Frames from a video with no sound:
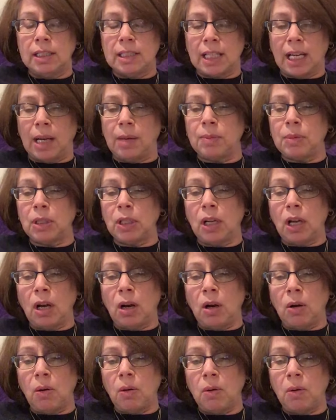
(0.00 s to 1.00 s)
Time to
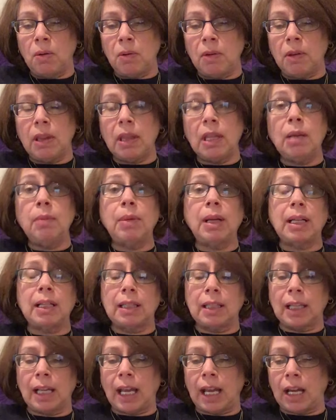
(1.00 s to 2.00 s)
go, they met
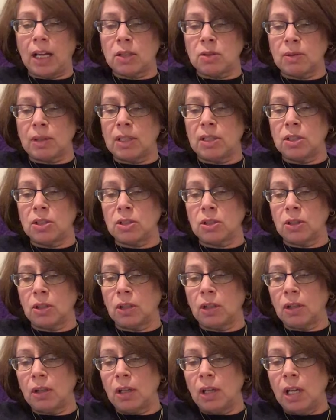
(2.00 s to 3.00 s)
at the cash
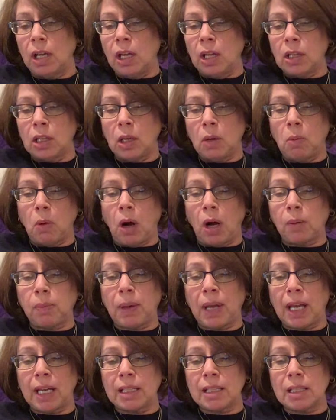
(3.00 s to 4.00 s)
register. They walked
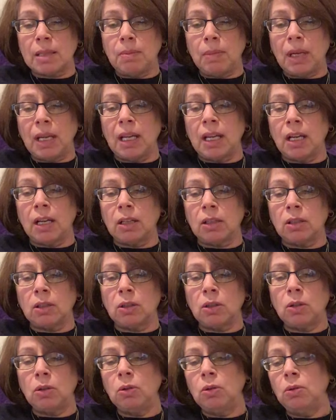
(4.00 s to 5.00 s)
past the man,
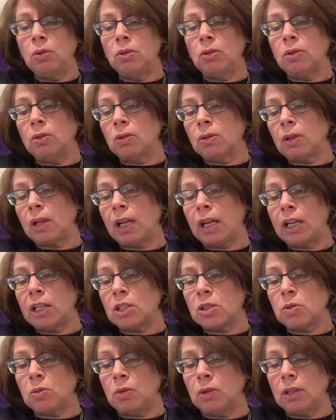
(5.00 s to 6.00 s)
cool,
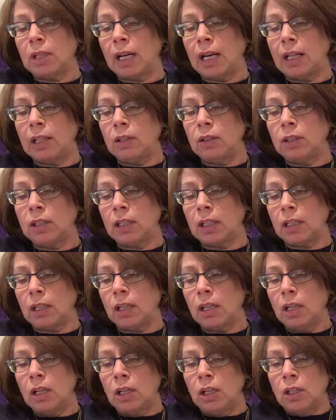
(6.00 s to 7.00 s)
casual, not looking.
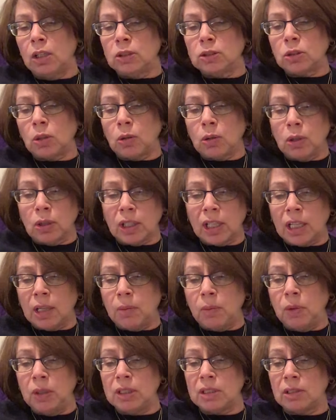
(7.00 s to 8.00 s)
Don't look at
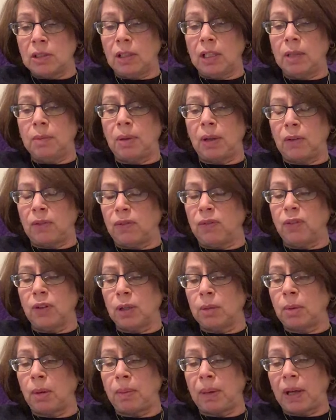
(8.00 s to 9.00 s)
him, Weasel had been
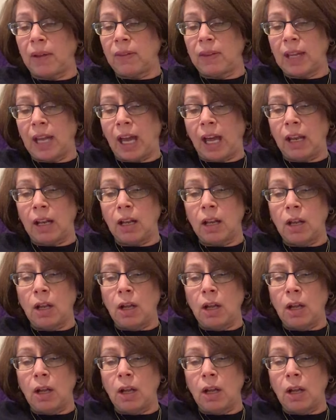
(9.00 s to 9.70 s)
firm about that,